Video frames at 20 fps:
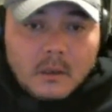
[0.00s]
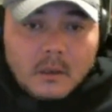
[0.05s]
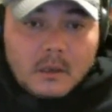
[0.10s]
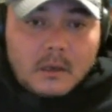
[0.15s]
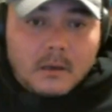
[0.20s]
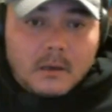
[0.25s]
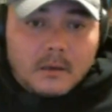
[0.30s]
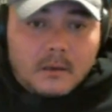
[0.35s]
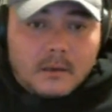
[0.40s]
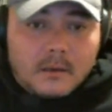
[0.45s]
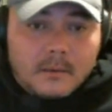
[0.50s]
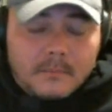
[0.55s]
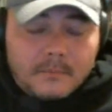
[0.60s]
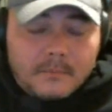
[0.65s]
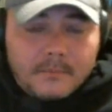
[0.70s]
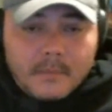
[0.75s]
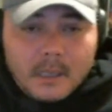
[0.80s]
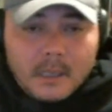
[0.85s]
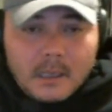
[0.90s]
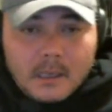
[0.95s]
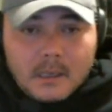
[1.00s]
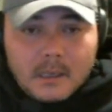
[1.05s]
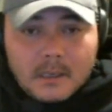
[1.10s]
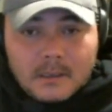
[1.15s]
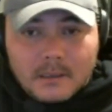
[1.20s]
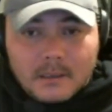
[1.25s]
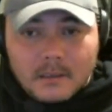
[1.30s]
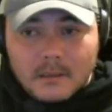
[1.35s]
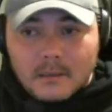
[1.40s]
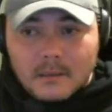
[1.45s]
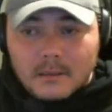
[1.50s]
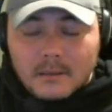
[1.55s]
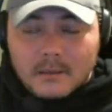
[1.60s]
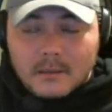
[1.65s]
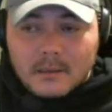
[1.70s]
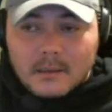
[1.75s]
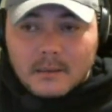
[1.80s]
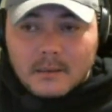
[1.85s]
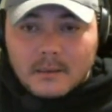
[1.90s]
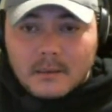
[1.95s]
And
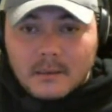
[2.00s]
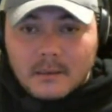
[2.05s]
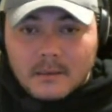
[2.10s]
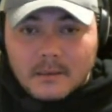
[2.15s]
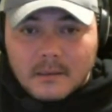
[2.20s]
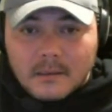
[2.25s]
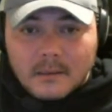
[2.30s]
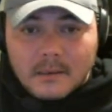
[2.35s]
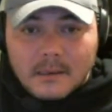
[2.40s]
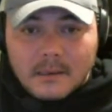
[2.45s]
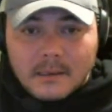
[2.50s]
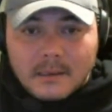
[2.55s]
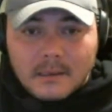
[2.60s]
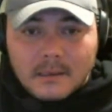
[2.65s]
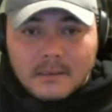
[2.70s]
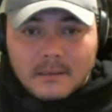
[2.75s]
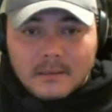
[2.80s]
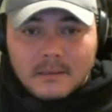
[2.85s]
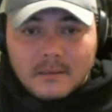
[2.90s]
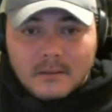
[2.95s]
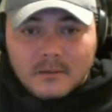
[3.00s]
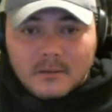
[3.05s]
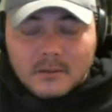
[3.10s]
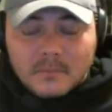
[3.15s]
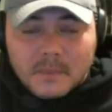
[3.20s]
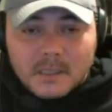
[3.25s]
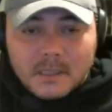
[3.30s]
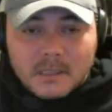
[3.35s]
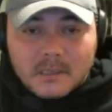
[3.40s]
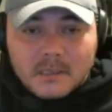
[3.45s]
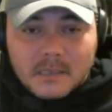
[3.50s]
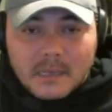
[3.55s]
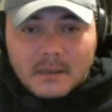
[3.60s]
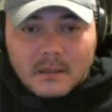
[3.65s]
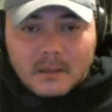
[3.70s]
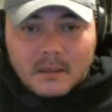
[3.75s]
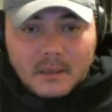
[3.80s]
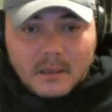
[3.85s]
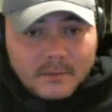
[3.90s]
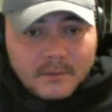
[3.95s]
as
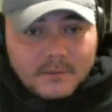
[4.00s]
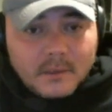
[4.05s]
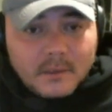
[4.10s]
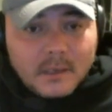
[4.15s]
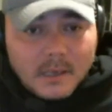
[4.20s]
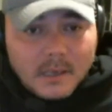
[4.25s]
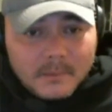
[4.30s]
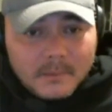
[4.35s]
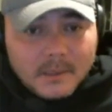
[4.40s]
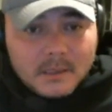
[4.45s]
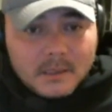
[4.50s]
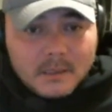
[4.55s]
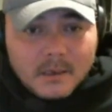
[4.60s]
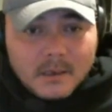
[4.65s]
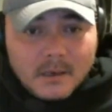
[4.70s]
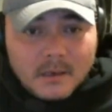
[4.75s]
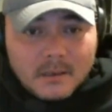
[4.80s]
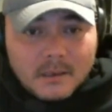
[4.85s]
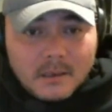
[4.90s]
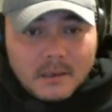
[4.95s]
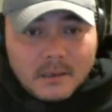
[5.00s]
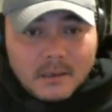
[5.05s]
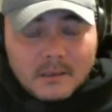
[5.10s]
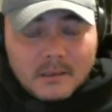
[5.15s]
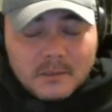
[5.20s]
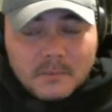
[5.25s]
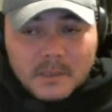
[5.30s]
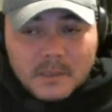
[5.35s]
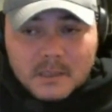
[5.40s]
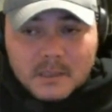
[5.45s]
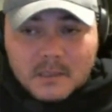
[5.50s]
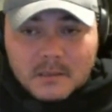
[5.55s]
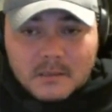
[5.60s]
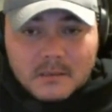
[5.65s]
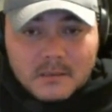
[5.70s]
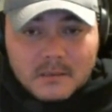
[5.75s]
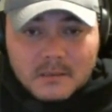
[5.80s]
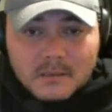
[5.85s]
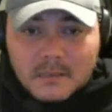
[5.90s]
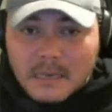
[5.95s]
much as I loved Comic Talk and as
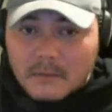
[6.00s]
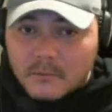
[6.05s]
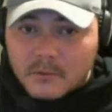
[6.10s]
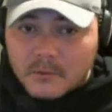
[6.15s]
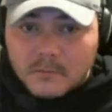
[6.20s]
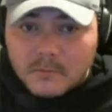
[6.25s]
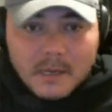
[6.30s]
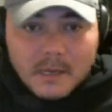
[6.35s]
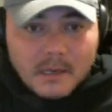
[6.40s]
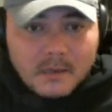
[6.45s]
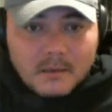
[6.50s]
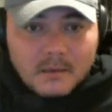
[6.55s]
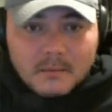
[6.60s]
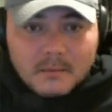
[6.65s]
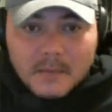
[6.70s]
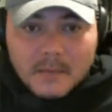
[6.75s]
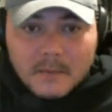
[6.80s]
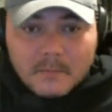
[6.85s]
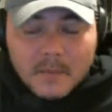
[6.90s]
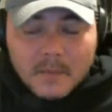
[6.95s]
much as that was my